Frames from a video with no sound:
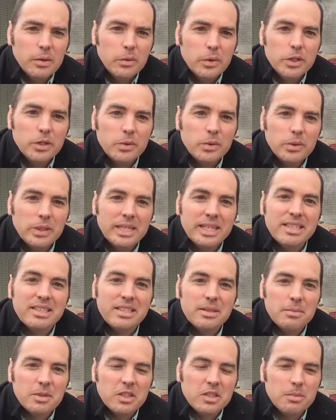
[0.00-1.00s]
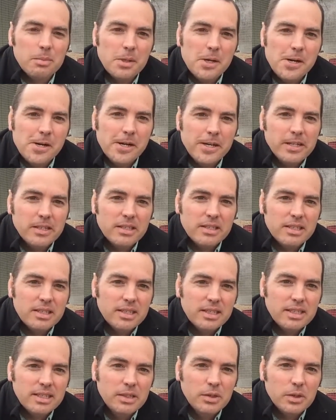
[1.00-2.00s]
When you get some
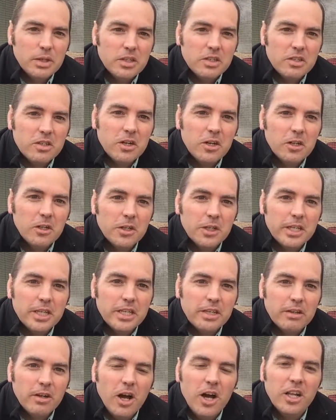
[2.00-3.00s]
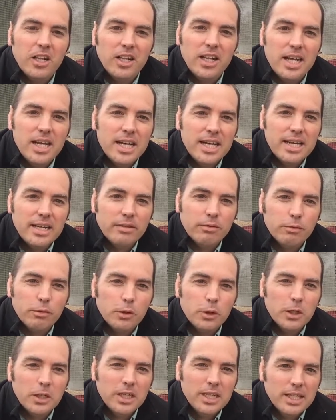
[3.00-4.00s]
experience, you can start looking online
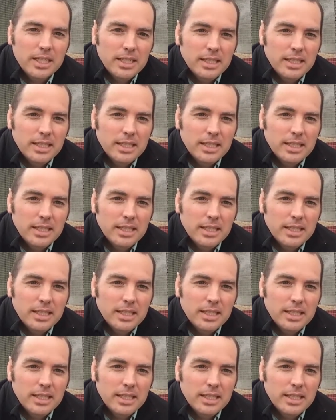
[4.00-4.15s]
for